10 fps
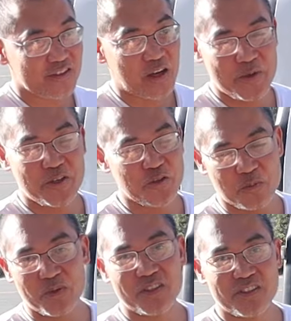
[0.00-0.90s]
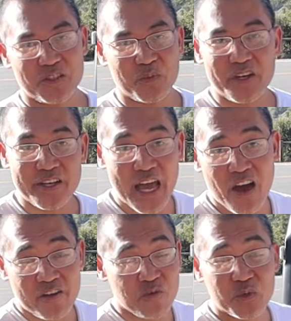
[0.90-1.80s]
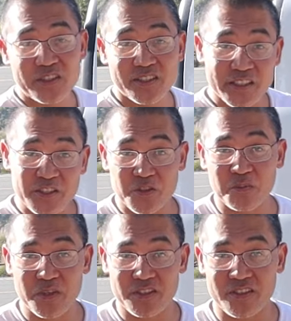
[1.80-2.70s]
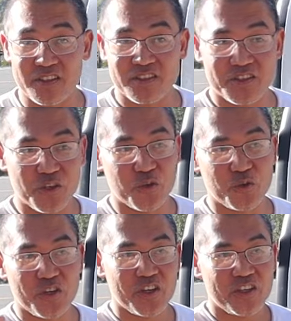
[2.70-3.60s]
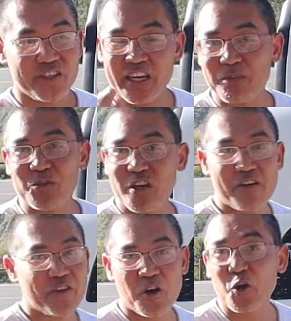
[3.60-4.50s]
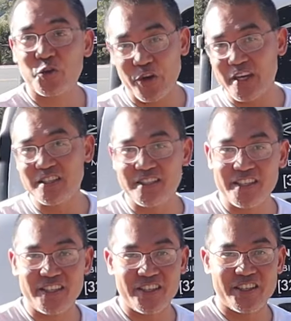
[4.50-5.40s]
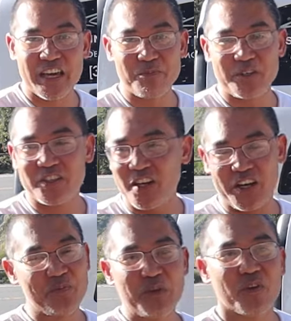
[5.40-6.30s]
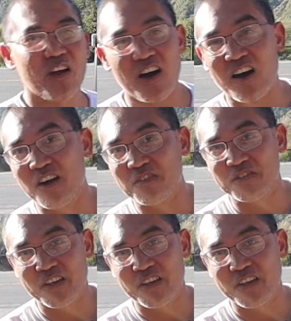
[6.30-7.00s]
I mean, you're a business, but now everyone sees your business. So you can't be driving all crazy. You can't be cutting people off